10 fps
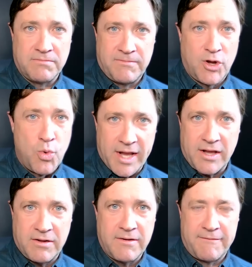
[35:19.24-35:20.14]
quick,
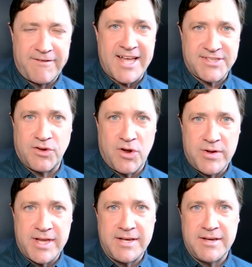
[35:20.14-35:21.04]

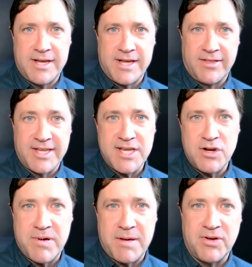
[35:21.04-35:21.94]
fast-growing
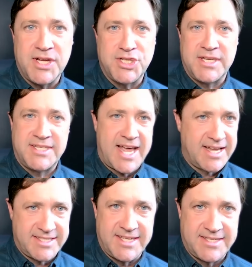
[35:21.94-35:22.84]
Latino population.
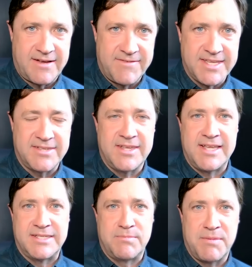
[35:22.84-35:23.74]
Texas,
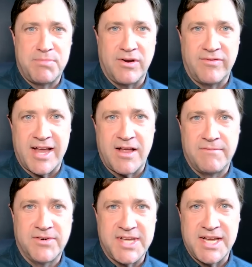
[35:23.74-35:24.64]
obviously, is a big part of that
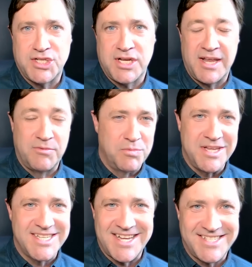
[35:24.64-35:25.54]
conversation and will
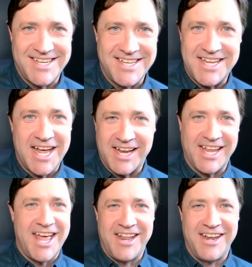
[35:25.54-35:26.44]
be tested
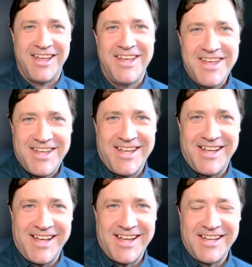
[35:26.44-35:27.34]
again
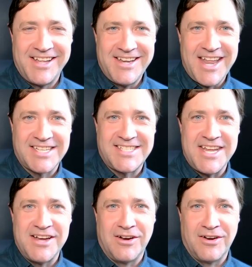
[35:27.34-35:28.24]
next
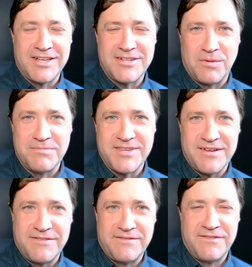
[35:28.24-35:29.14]
year in terms of